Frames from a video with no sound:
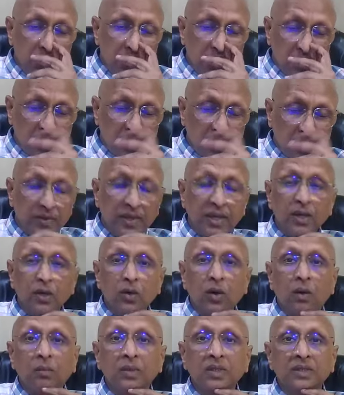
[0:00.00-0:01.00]
Knees are very
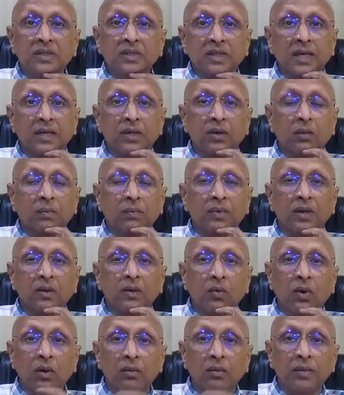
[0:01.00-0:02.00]
common site of
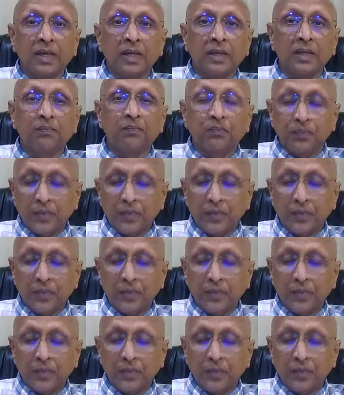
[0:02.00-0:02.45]
involvement.